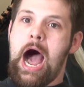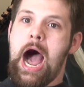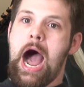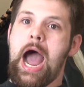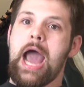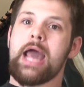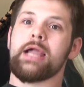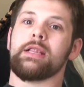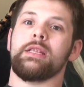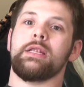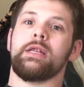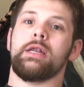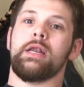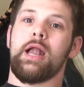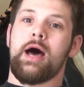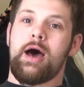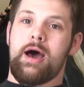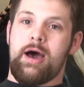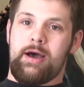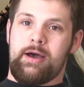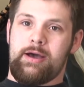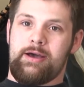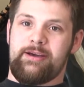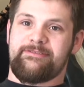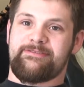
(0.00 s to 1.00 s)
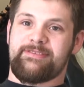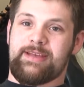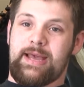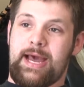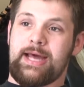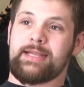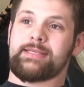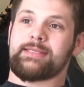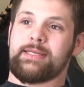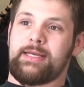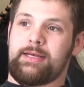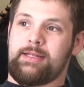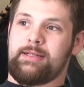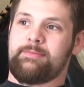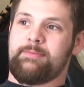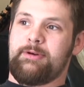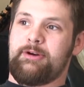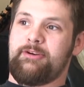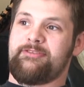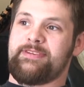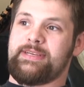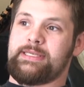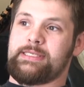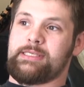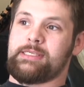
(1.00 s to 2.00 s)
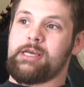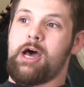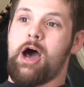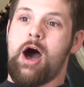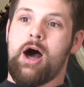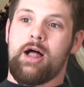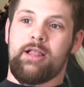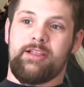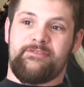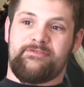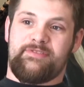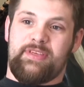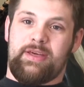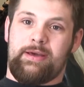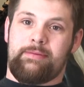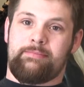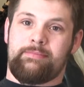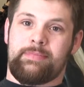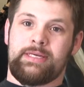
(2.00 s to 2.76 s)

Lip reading: I love Godzilla movies. All of them.